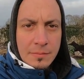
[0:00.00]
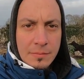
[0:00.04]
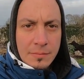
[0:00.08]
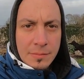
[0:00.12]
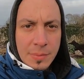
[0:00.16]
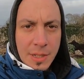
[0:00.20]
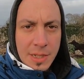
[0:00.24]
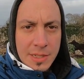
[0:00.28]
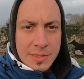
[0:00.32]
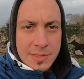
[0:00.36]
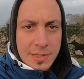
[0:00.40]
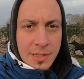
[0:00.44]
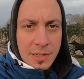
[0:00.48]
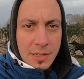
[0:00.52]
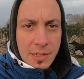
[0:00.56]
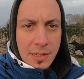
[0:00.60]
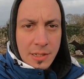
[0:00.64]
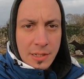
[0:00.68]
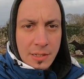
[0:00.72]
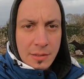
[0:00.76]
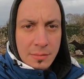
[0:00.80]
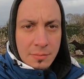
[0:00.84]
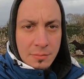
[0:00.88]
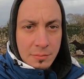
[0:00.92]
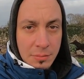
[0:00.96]

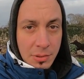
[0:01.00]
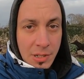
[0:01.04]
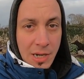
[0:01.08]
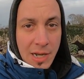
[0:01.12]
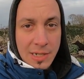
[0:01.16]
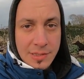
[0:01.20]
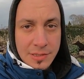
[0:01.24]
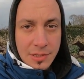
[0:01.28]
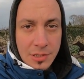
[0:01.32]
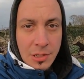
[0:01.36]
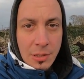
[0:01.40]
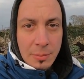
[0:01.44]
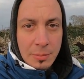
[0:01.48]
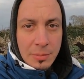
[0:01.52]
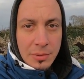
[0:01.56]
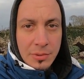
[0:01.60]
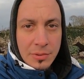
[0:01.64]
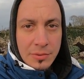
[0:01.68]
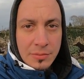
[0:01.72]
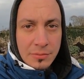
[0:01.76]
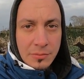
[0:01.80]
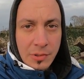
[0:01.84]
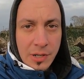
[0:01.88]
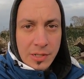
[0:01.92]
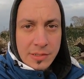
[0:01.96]
basically plant it up
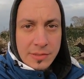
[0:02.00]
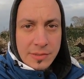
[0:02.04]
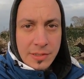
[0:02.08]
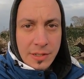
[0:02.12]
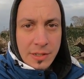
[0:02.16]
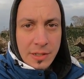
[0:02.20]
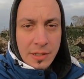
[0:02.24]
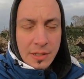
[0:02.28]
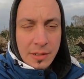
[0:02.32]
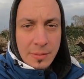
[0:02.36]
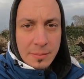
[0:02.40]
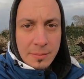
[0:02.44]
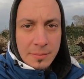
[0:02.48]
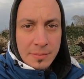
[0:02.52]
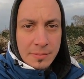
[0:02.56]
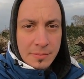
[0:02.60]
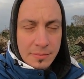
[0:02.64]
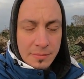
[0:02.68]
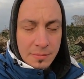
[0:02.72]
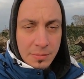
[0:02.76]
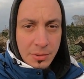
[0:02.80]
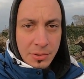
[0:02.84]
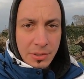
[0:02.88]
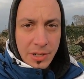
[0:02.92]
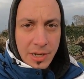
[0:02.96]
with
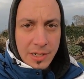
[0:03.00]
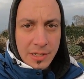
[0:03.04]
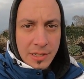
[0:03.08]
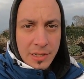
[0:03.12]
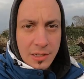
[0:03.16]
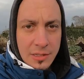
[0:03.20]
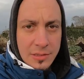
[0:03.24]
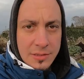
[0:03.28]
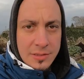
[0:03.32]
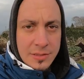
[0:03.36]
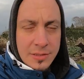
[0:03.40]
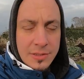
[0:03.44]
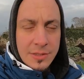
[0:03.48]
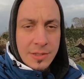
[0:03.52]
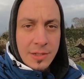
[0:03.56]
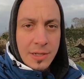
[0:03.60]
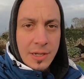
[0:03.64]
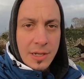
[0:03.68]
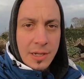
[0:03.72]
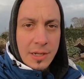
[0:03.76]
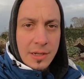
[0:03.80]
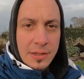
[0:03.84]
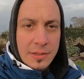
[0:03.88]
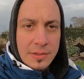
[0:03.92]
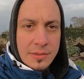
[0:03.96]
perennials
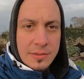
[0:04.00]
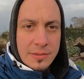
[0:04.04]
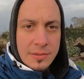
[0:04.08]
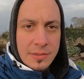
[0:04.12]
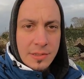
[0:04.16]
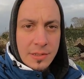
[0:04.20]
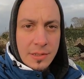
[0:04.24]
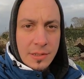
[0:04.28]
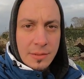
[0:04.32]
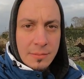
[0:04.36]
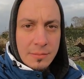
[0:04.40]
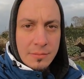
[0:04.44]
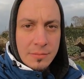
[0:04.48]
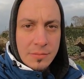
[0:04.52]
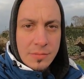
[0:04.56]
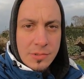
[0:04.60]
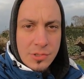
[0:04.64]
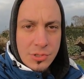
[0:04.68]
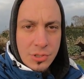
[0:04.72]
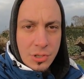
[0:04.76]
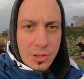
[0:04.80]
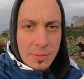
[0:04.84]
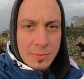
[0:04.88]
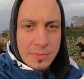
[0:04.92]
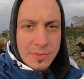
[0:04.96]
and
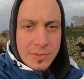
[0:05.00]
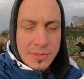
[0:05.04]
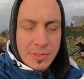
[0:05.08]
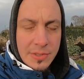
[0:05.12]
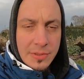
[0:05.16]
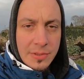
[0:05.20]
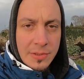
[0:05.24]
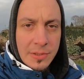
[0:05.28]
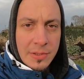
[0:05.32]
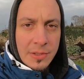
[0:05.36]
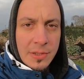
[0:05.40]
shrubs